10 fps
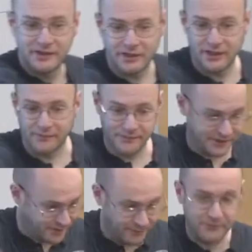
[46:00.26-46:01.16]
of the,
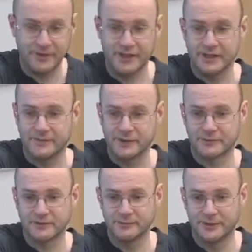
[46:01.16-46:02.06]
the individual
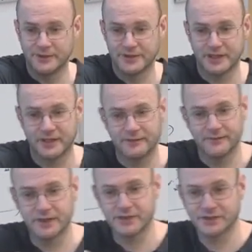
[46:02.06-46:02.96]
computer
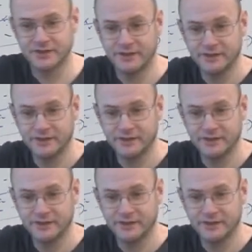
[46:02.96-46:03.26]
version,